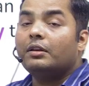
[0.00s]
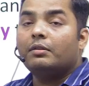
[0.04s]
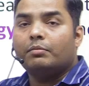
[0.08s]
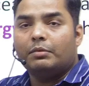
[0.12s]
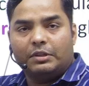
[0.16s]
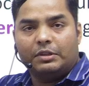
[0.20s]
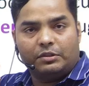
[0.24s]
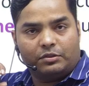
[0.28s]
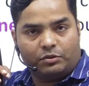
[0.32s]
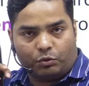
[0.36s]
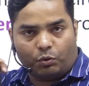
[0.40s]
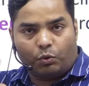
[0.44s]

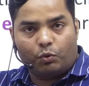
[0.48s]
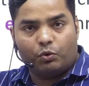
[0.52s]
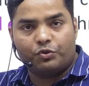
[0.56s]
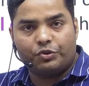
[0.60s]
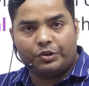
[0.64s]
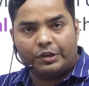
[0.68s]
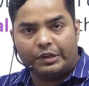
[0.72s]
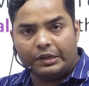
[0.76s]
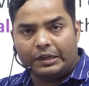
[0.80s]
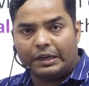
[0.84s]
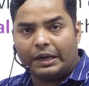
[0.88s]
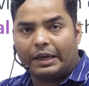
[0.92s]
means
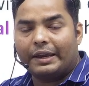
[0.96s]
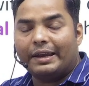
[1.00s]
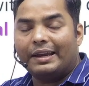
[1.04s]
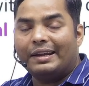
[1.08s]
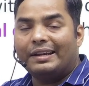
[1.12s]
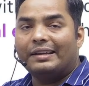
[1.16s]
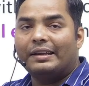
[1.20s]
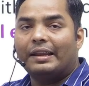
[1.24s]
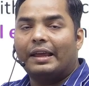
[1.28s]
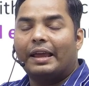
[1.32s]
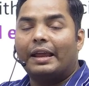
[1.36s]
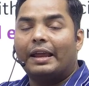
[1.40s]
ocean current,
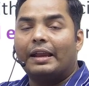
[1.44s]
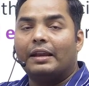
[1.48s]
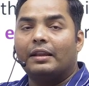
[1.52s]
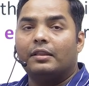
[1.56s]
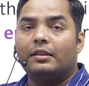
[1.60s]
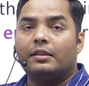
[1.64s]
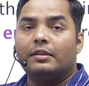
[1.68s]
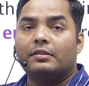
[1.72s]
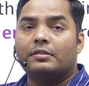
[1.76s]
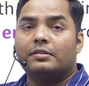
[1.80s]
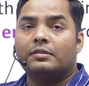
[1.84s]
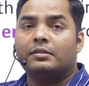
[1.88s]
and
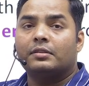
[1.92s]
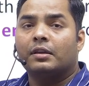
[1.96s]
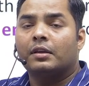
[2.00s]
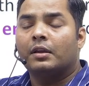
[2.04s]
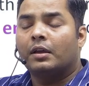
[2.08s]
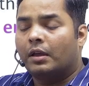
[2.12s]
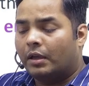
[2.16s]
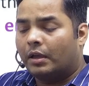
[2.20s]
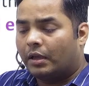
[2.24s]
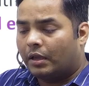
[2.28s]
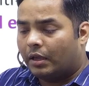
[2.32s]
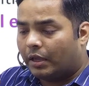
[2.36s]
this
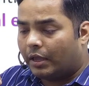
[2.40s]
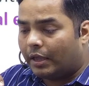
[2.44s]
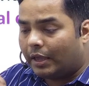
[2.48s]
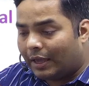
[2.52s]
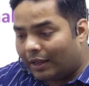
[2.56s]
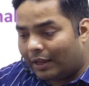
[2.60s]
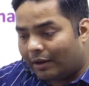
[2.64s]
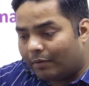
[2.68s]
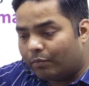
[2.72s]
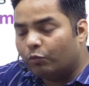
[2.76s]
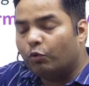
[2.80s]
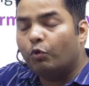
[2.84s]
air
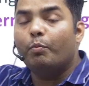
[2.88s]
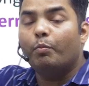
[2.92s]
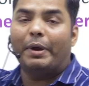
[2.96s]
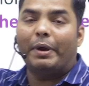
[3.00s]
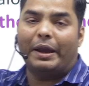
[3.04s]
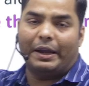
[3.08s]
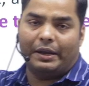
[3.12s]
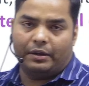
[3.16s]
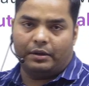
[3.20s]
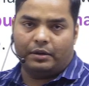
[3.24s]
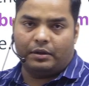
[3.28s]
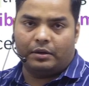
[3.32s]

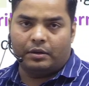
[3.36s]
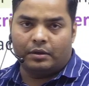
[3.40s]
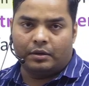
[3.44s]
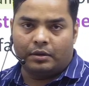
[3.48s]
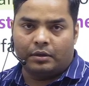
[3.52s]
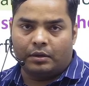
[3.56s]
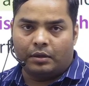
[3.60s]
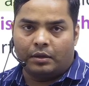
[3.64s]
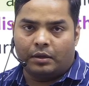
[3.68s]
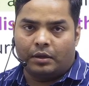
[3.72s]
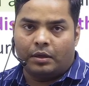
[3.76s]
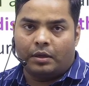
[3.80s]
movement,
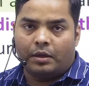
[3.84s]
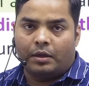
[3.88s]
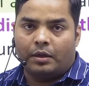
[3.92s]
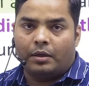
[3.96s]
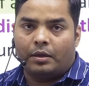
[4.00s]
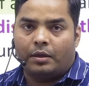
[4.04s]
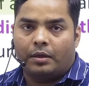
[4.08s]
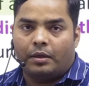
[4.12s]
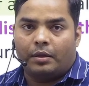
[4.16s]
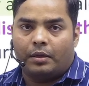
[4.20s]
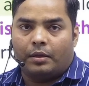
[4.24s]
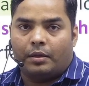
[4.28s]

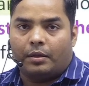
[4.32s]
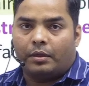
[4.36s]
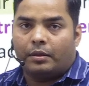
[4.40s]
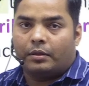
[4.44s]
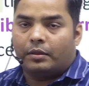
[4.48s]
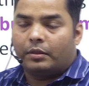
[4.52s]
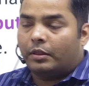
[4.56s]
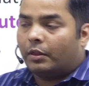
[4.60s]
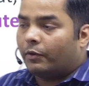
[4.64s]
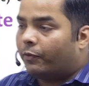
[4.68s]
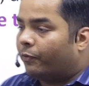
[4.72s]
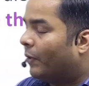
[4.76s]

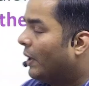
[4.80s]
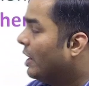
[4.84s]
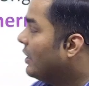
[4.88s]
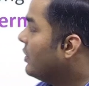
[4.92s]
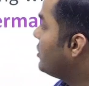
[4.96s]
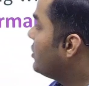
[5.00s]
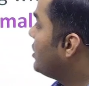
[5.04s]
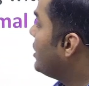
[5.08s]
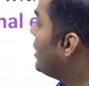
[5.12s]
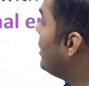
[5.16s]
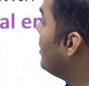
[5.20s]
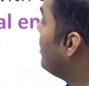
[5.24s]
the
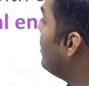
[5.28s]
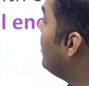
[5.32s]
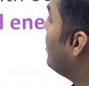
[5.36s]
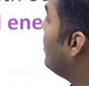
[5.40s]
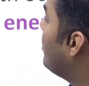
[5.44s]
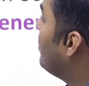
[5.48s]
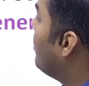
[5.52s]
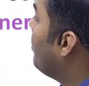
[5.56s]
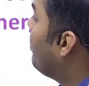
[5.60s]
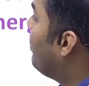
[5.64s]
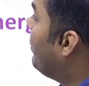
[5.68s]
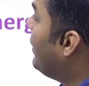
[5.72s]
function
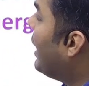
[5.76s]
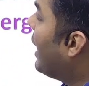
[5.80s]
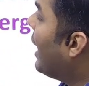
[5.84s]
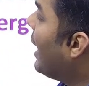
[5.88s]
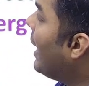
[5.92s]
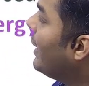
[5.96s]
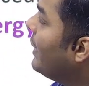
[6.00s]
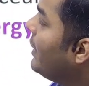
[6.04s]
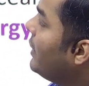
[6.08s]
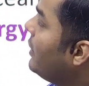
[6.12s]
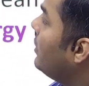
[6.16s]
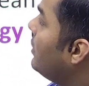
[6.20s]

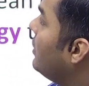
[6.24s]
behind